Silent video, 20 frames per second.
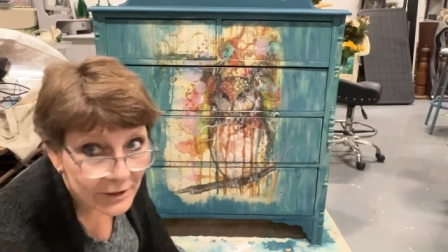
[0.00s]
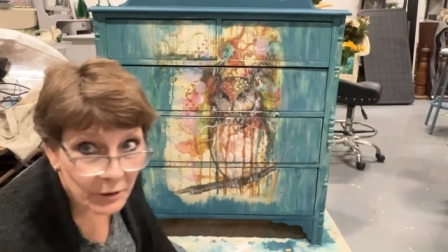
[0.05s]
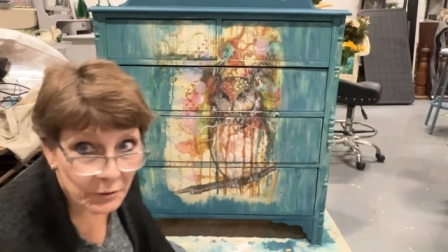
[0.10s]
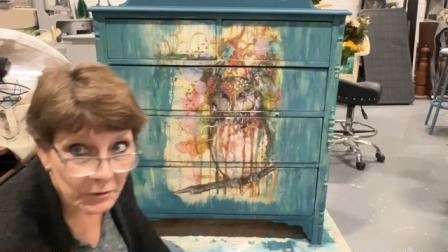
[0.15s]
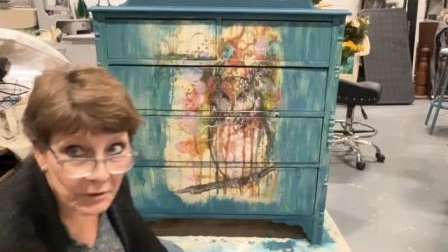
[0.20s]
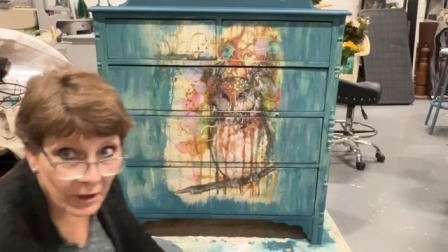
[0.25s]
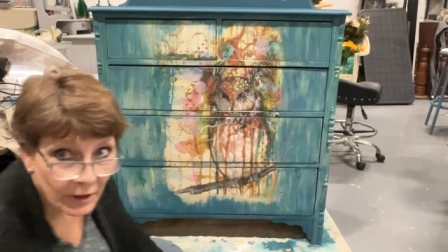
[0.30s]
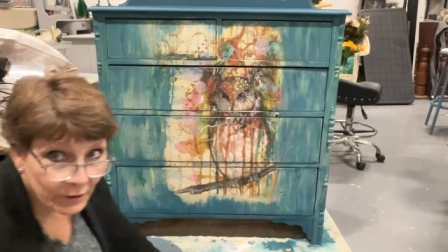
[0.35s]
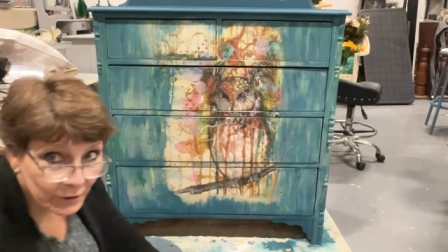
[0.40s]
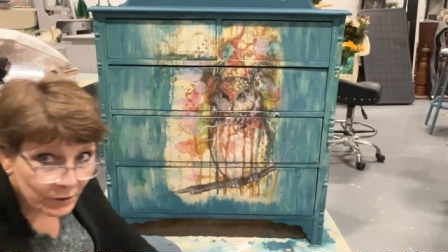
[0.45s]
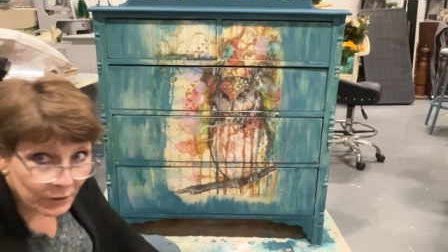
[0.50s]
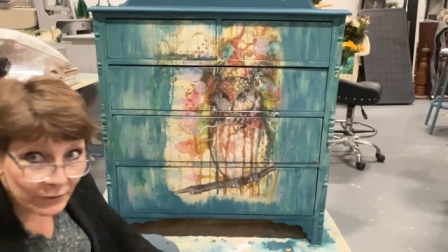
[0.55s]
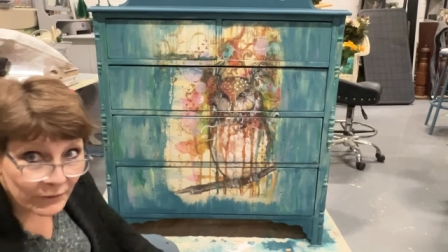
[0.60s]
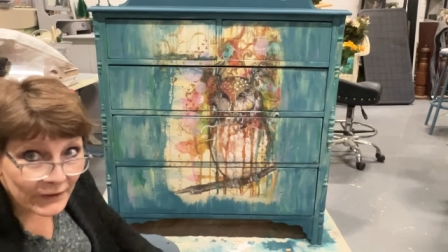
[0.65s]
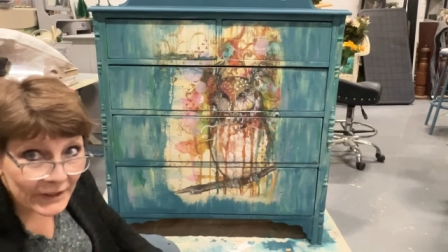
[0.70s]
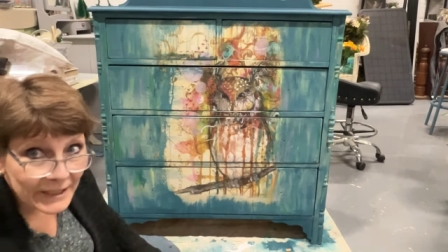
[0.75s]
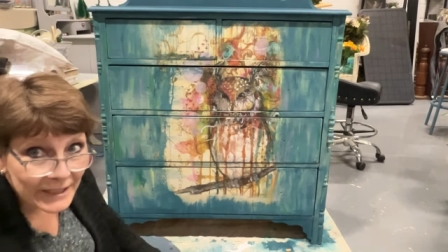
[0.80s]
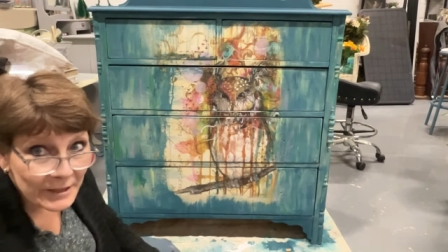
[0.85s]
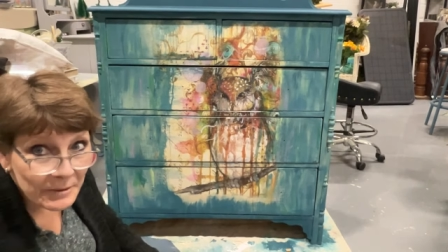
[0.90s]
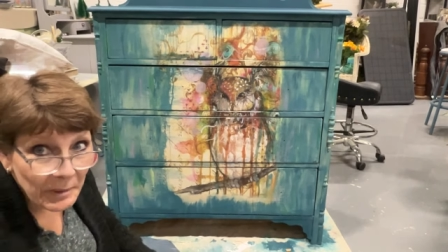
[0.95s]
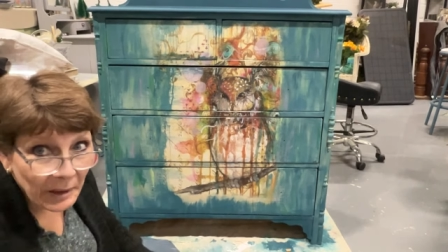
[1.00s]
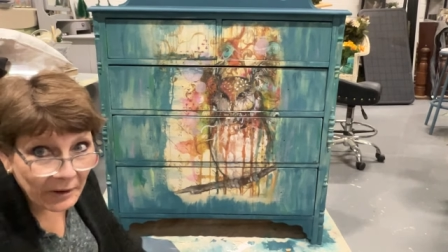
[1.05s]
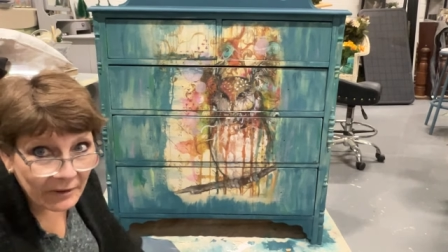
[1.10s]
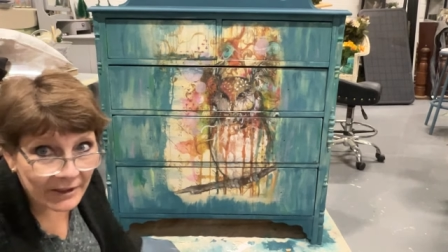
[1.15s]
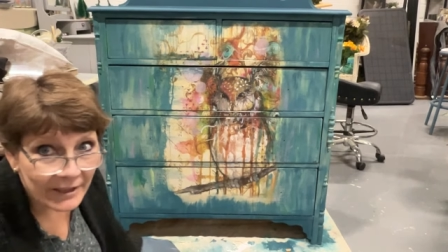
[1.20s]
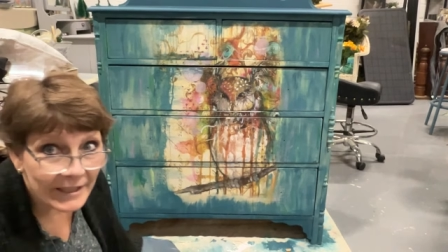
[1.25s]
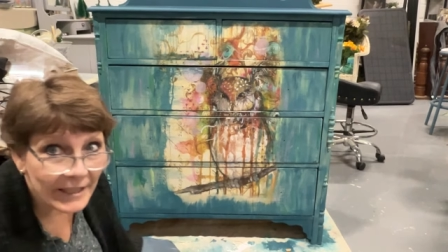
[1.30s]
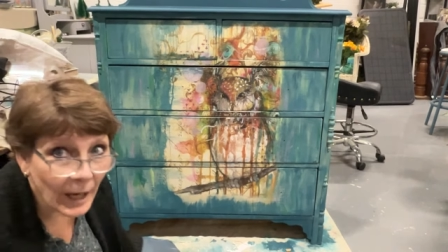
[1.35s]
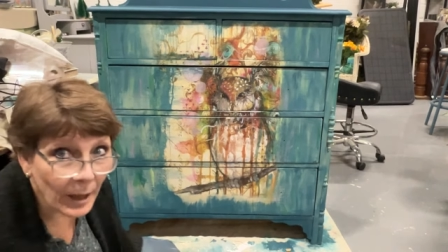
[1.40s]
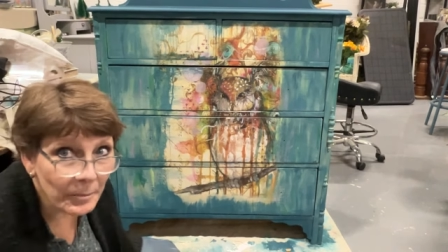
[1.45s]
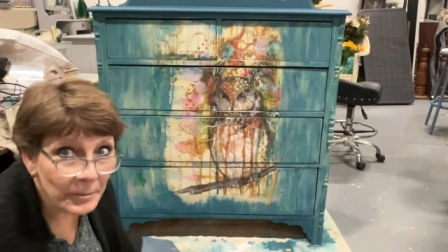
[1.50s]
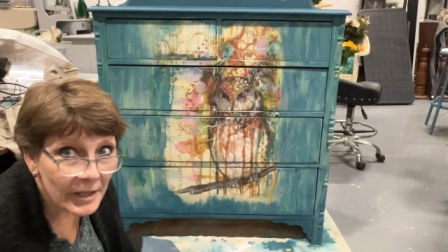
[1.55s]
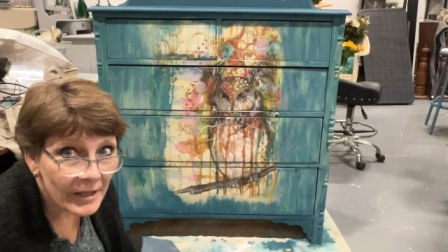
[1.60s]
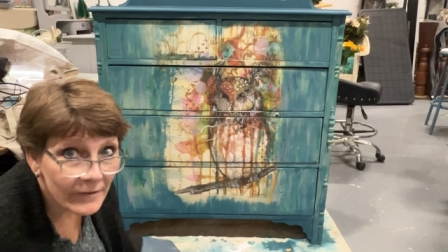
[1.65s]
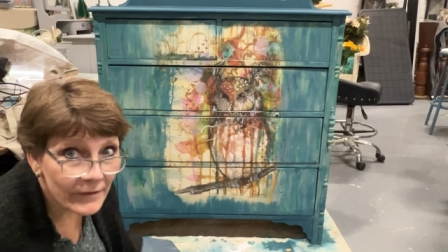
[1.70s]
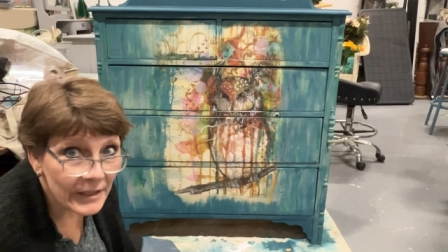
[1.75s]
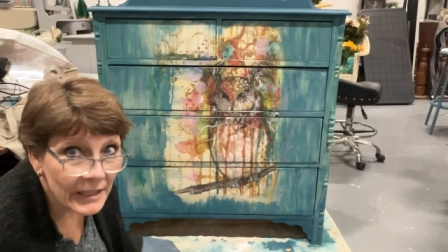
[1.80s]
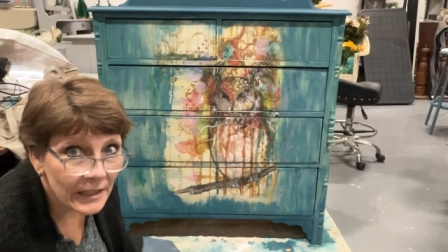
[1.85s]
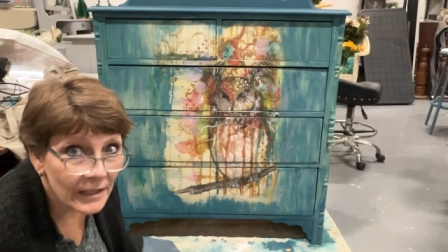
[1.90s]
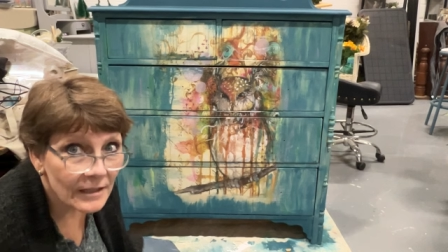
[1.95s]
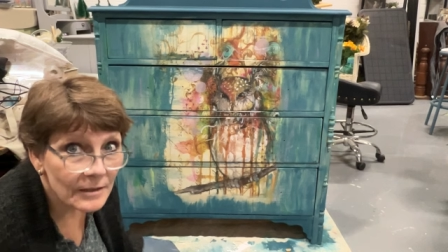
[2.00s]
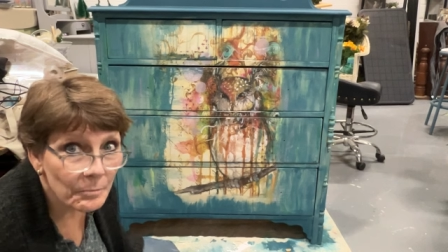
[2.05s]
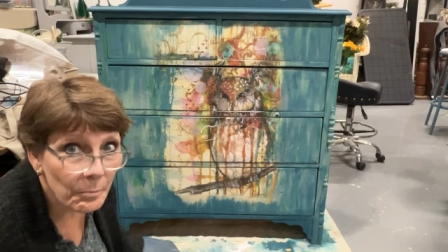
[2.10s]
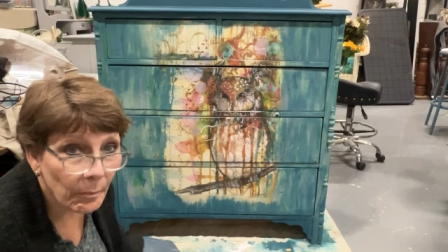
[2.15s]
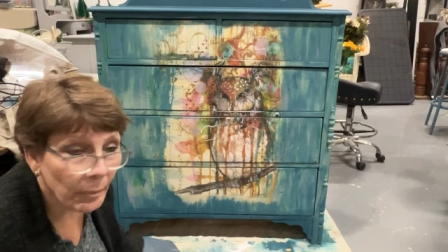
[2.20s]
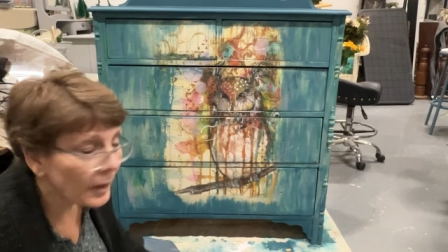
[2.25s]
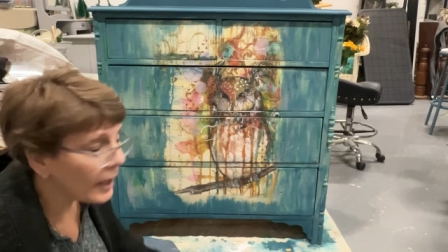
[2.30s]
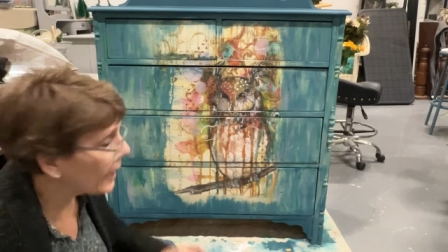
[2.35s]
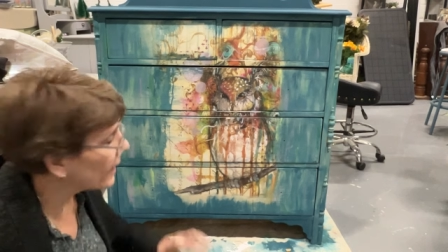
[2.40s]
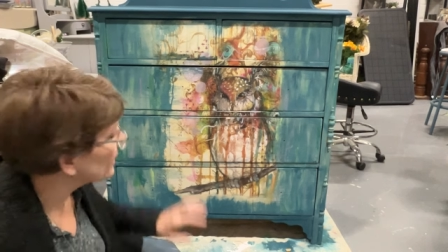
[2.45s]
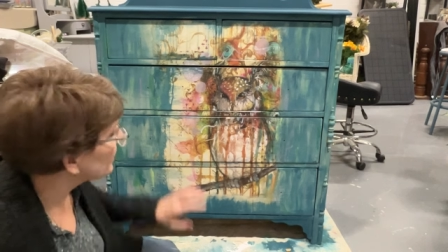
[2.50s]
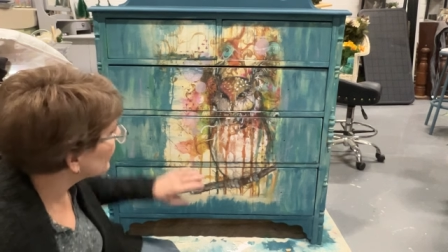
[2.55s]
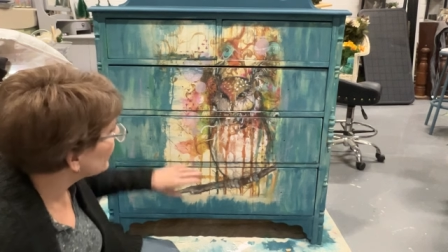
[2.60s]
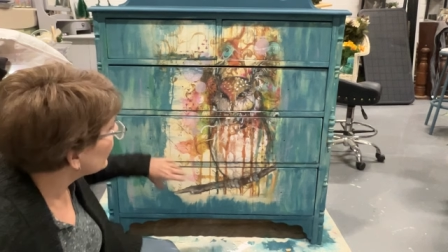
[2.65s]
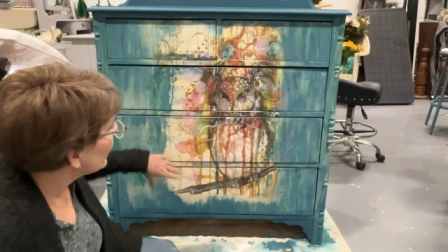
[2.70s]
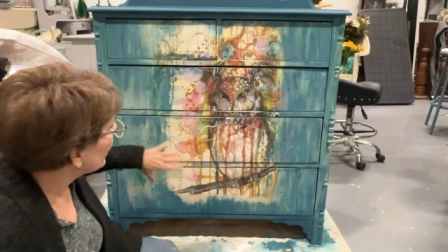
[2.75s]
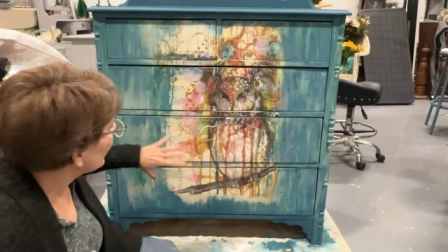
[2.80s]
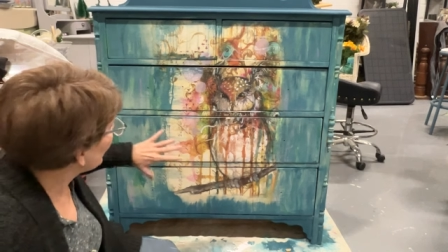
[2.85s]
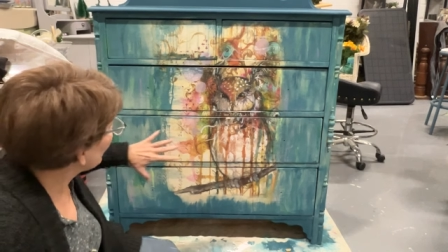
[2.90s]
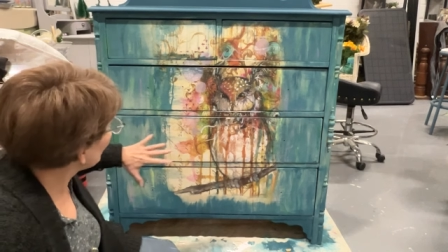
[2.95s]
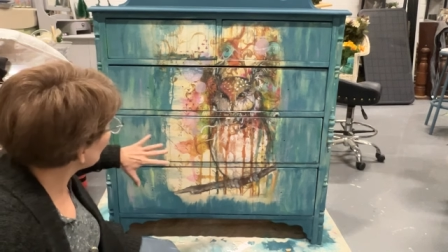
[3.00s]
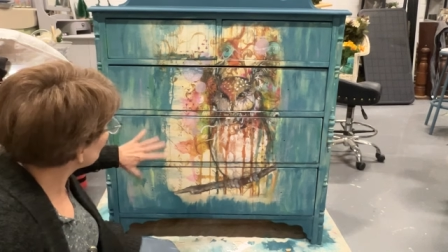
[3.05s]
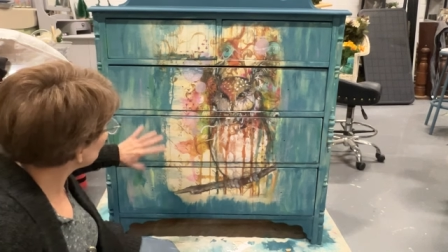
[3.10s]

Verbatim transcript: don't know how you're feeling about it. I'm loving it. But I